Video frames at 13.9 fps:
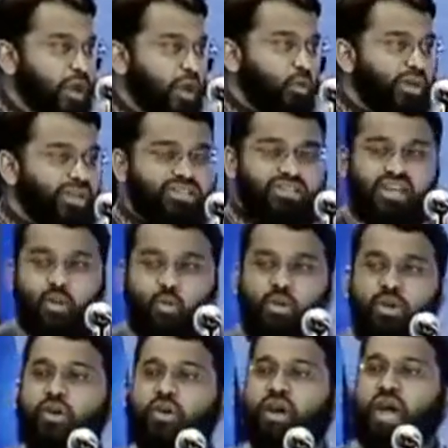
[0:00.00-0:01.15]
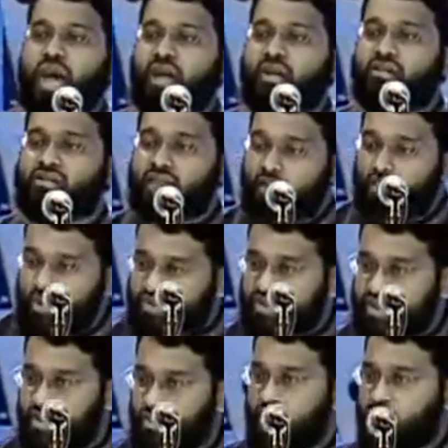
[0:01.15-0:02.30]
We sin with our hands and we
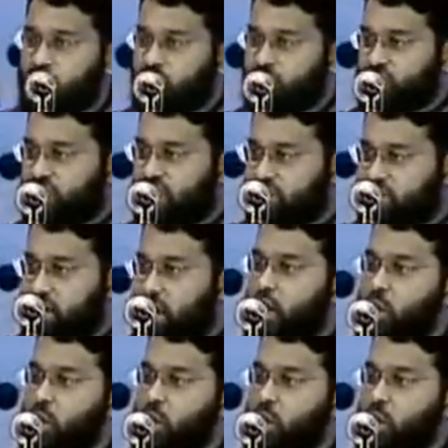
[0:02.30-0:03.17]
sin with our feet.